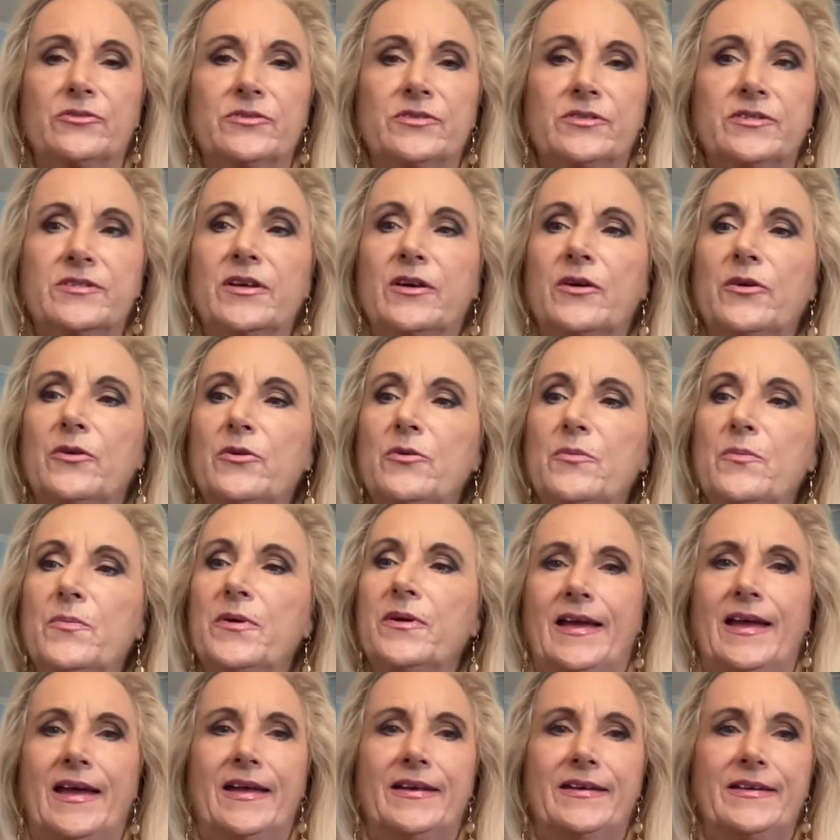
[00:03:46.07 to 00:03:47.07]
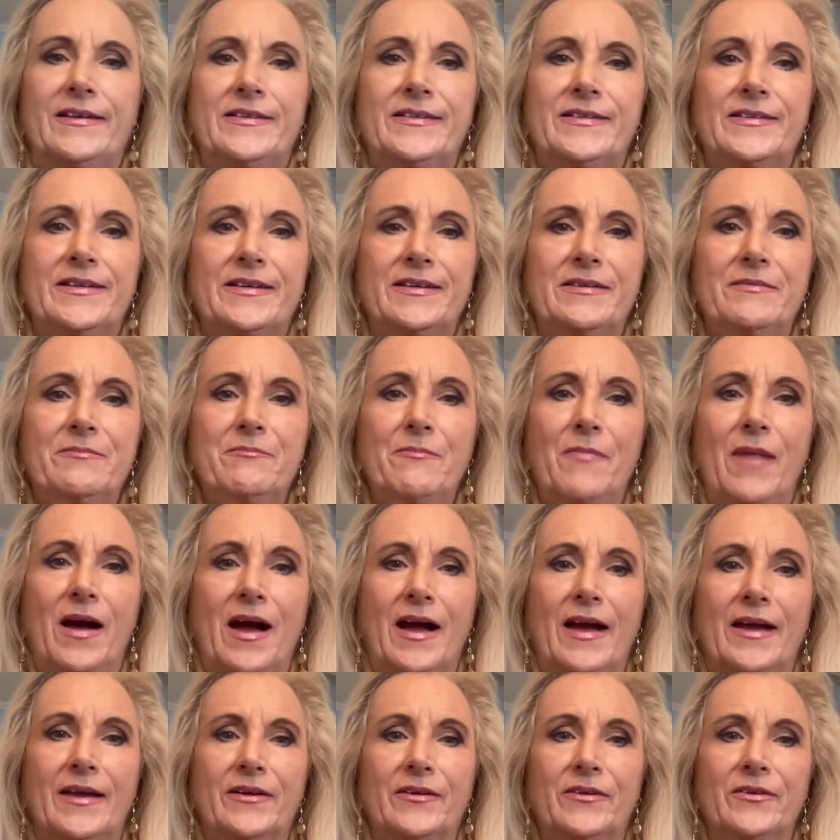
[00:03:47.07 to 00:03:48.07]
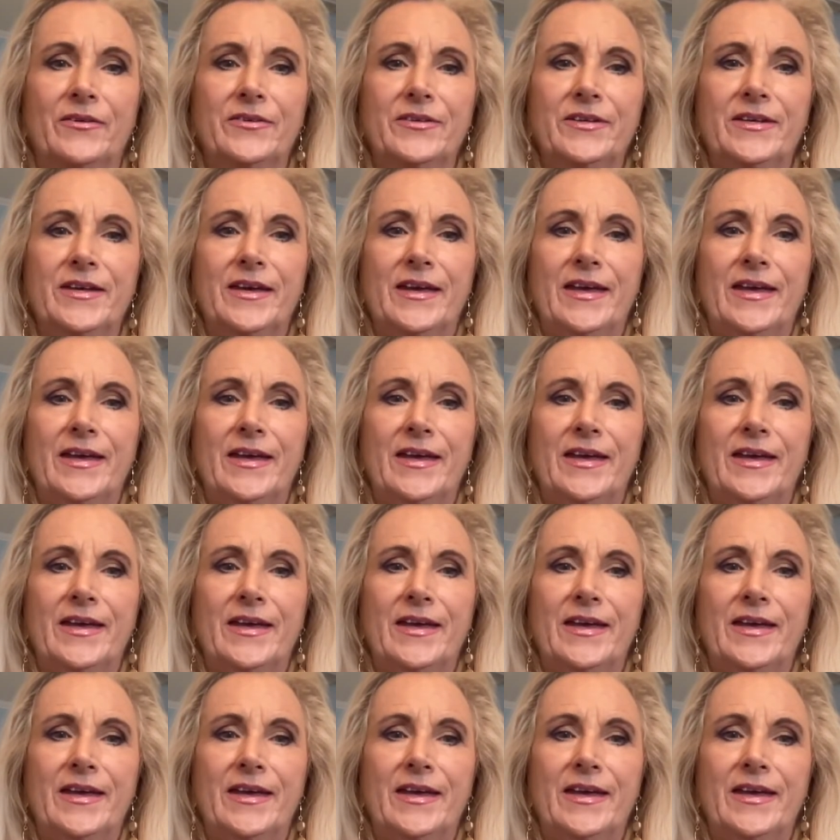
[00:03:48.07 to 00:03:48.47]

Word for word: soap and it's in mild.